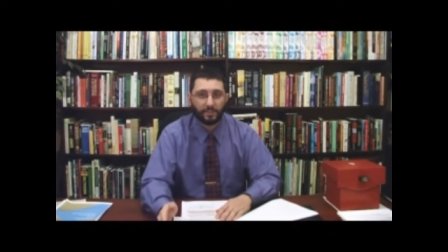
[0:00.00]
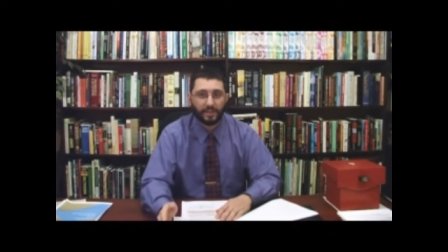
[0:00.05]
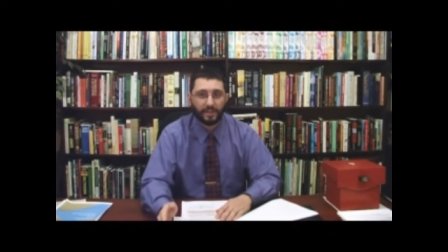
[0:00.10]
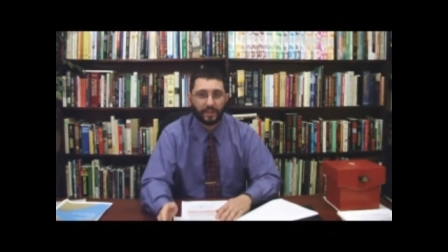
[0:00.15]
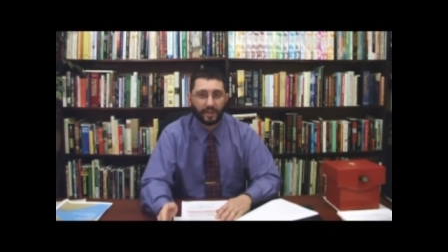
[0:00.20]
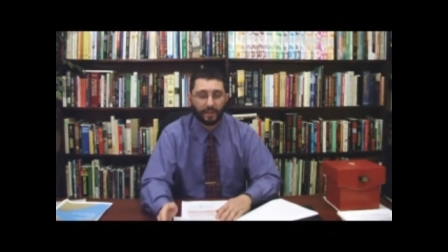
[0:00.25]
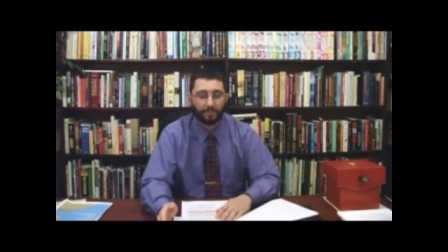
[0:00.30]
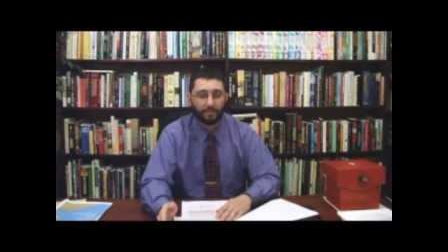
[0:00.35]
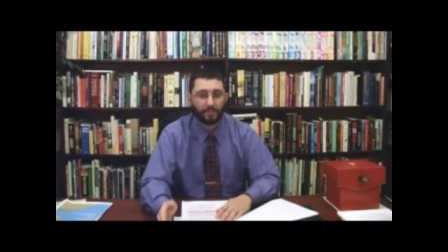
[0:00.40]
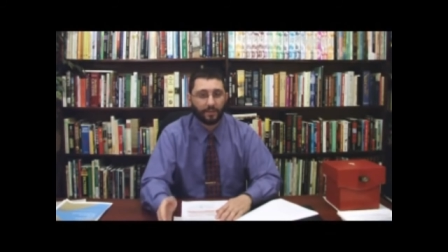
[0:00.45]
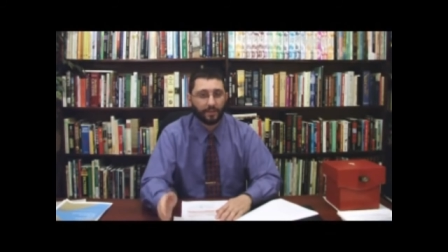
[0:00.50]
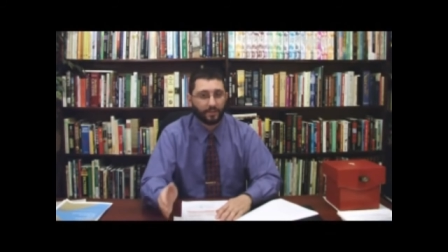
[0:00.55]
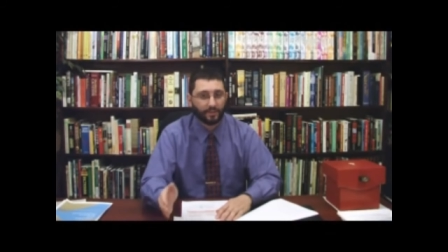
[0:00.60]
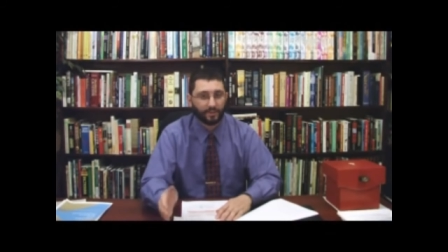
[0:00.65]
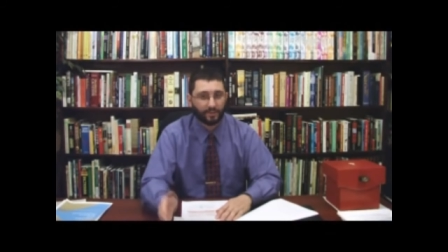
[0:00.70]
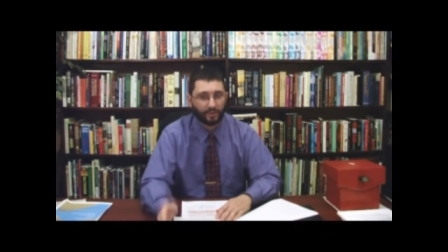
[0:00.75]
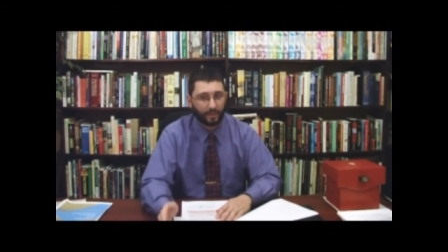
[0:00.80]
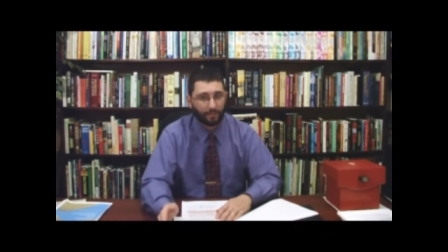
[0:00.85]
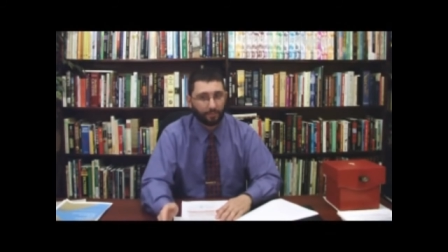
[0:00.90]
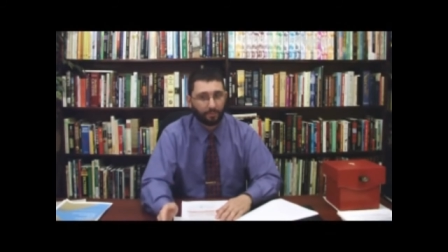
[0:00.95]
be kept
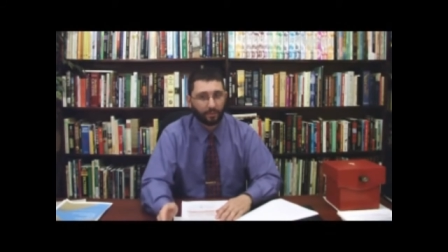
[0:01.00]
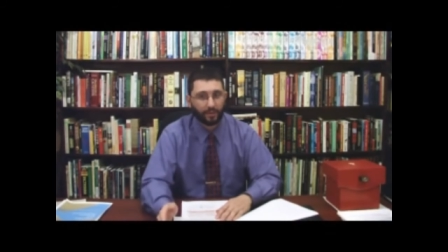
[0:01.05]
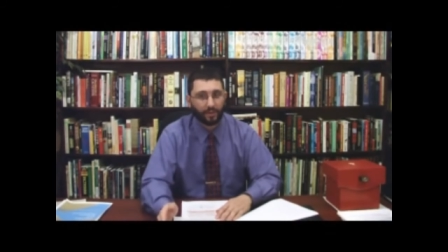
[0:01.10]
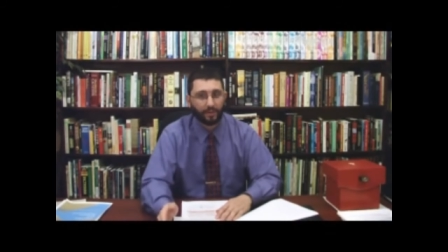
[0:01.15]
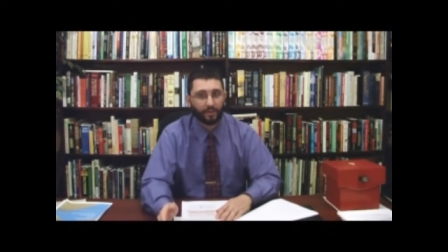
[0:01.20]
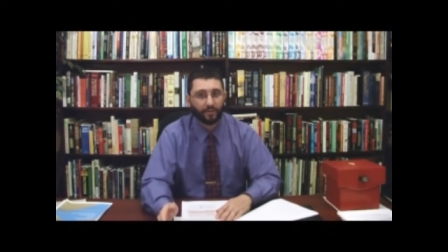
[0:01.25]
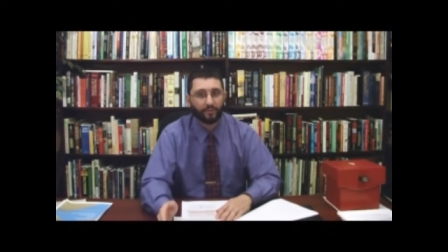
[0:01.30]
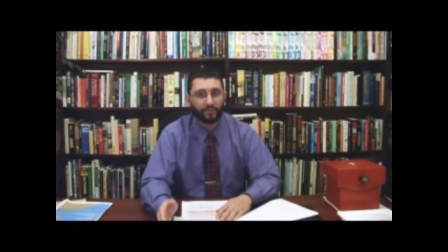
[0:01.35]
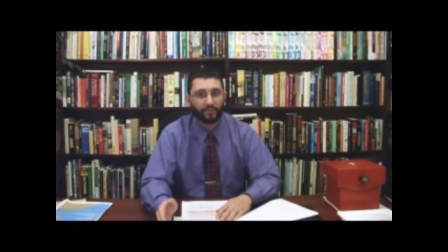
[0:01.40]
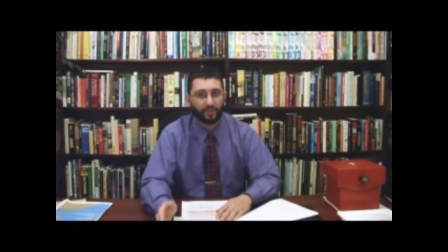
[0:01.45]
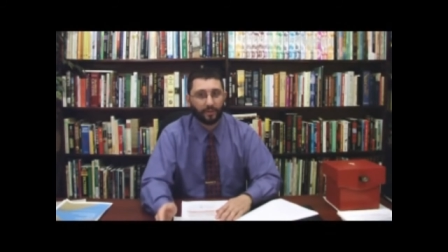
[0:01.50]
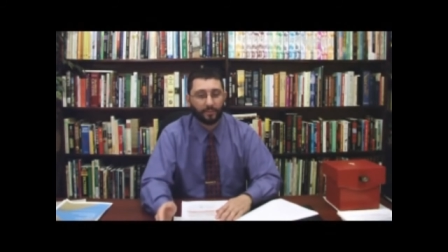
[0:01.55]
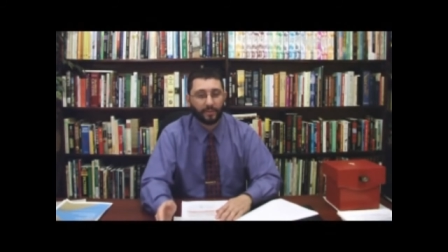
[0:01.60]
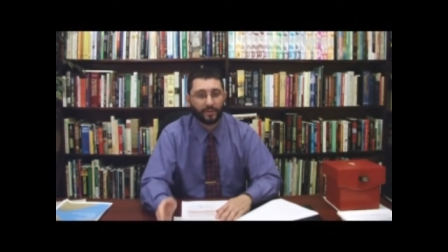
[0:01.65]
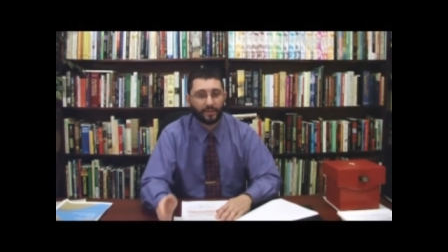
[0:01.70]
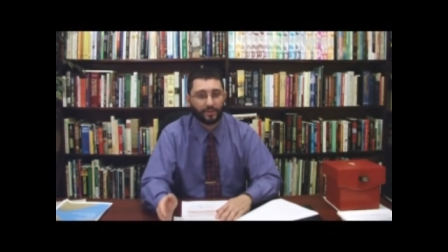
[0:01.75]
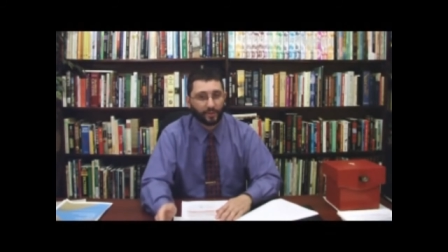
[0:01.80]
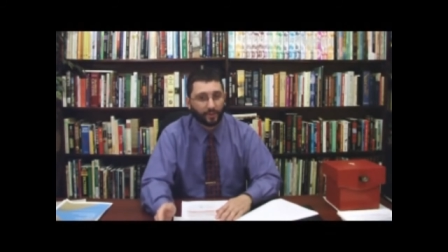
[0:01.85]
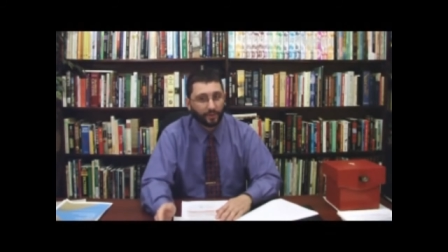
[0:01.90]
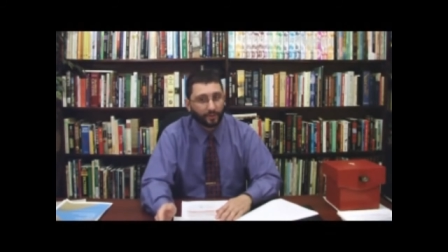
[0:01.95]
separate from
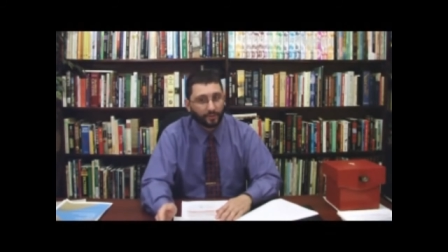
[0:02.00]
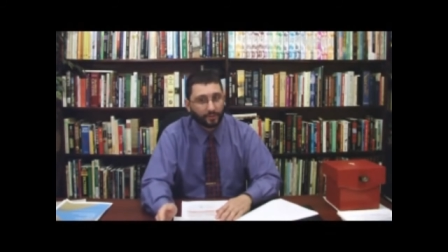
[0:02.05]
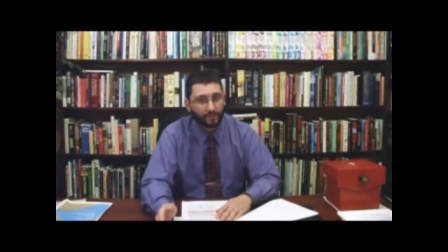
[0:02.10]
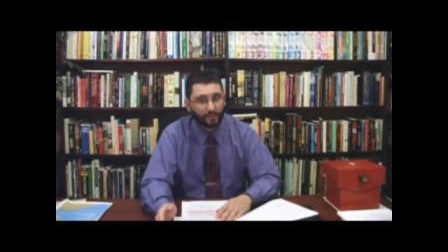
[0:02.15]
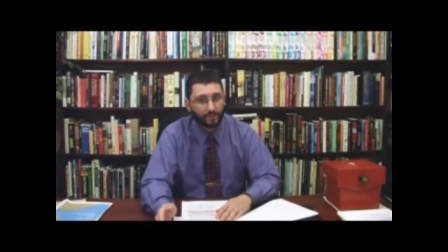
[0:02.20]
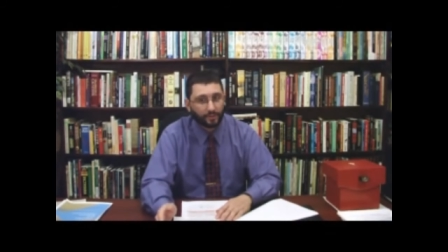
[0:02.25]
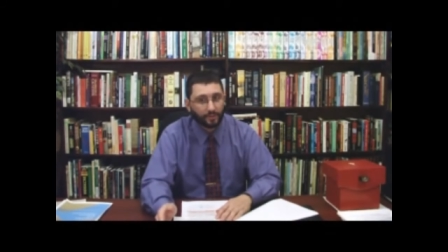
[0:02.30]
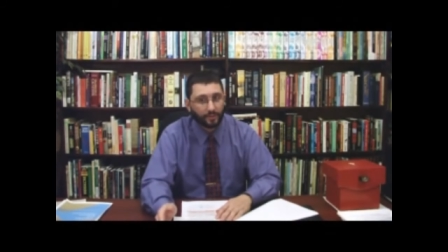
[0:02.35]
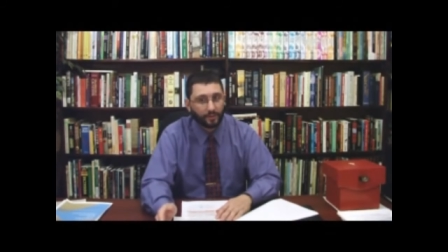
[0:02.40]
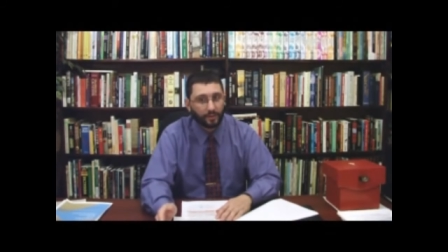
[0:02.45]
the church.